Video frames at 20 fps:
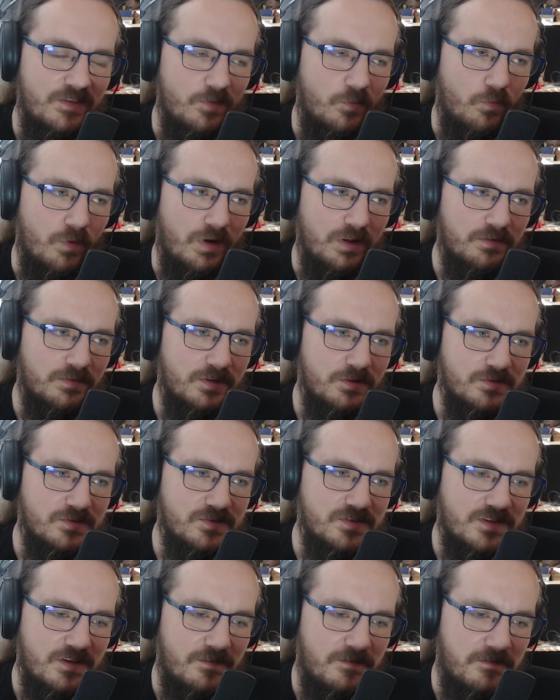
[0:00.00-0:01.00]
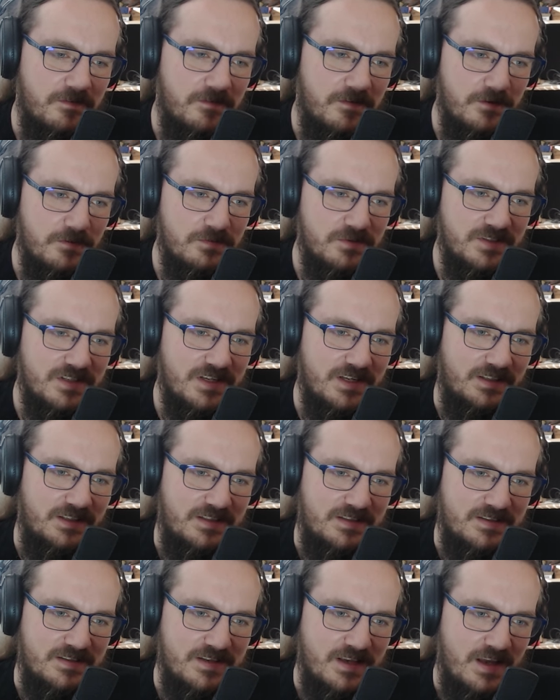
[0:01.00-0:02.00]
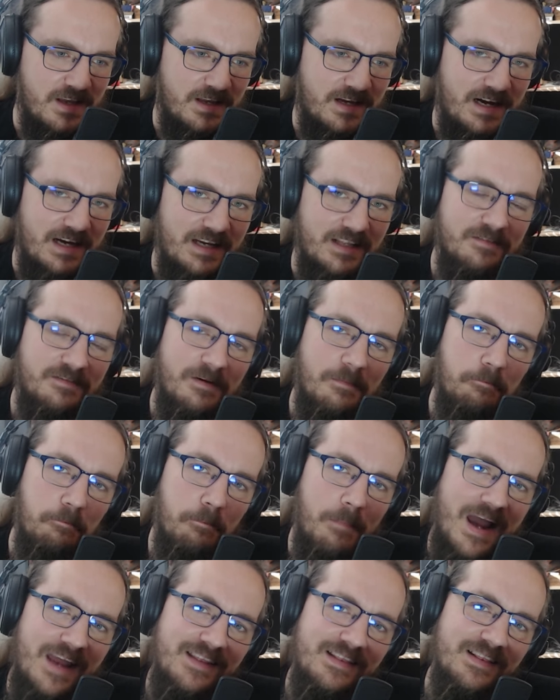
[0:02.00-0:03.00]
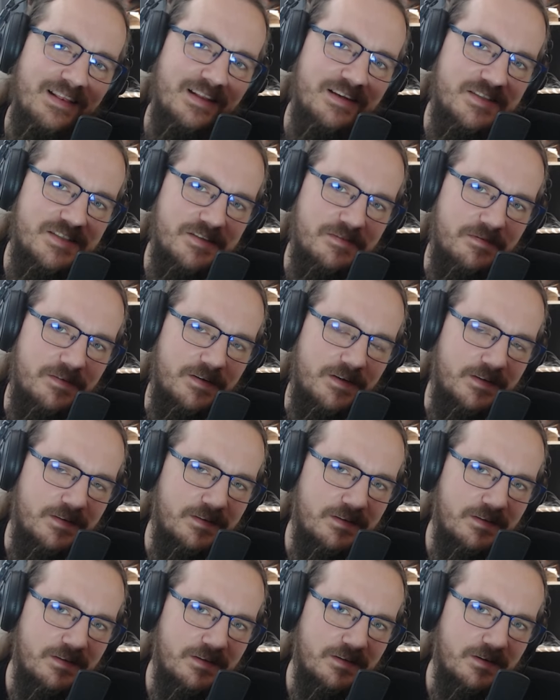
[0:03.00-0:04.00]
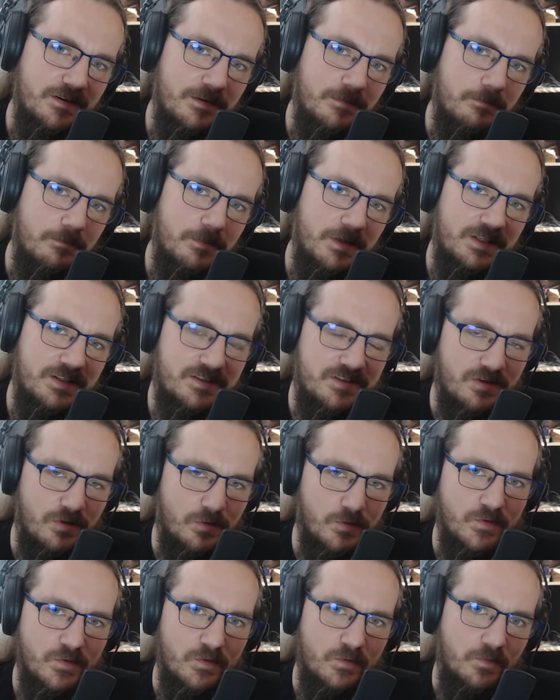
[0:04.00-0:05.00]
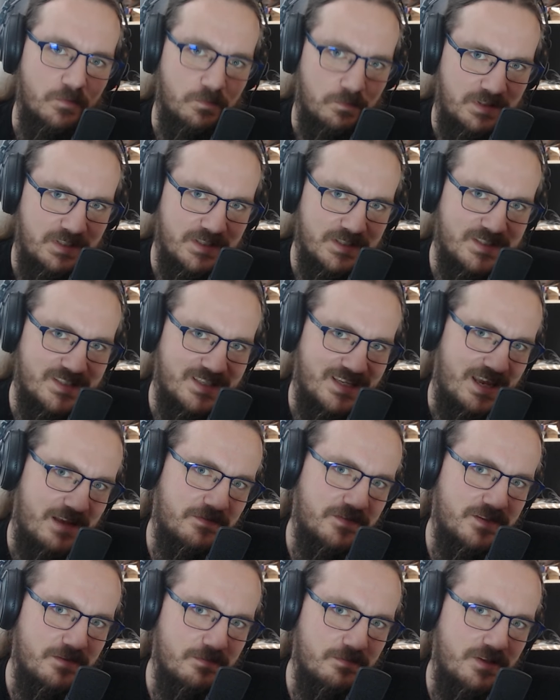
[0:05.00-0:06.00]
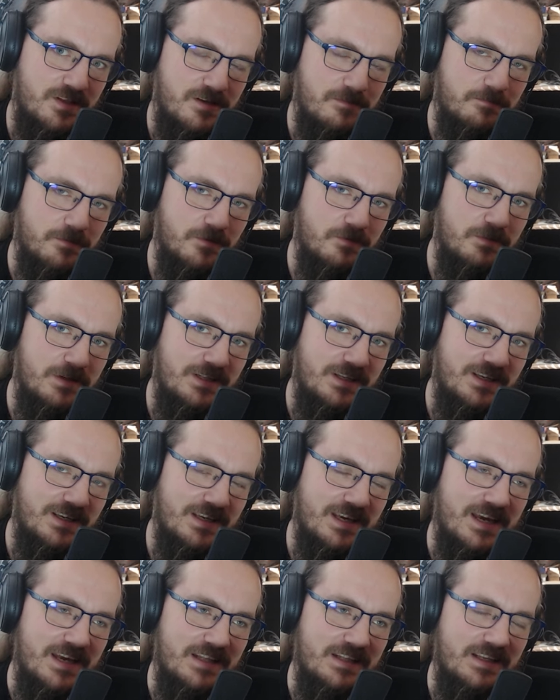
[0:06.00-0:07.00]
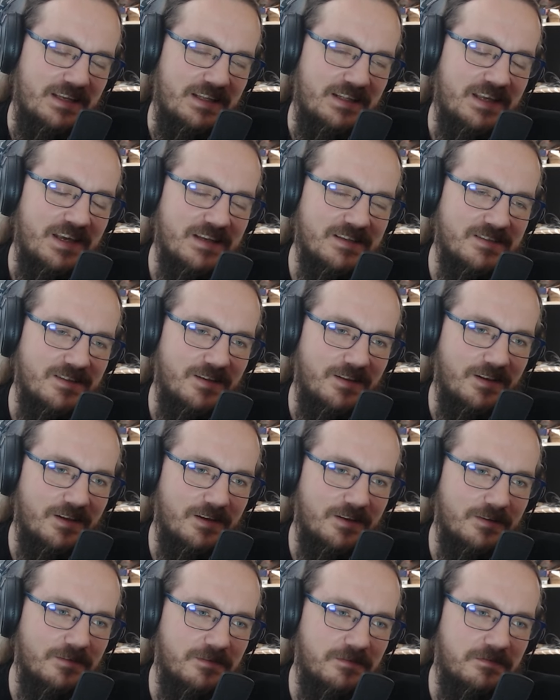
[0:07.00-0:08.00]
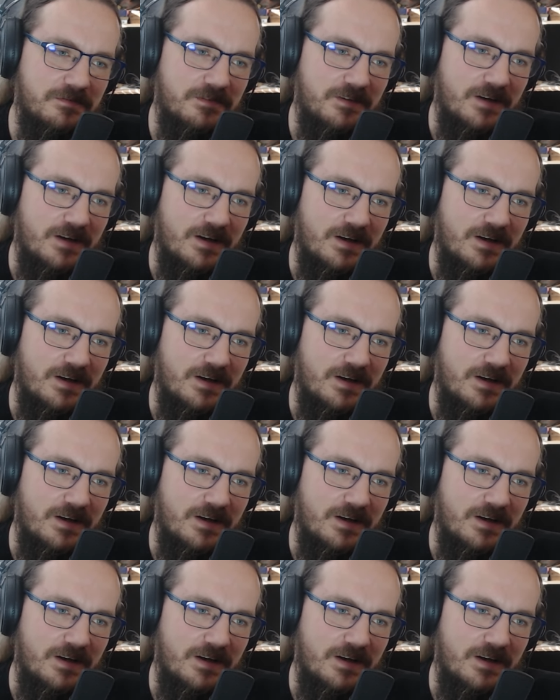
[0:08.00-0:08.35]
one of those films that it's kind of a mindless fun, but it's also does have some deeper meaning, and it has a lot of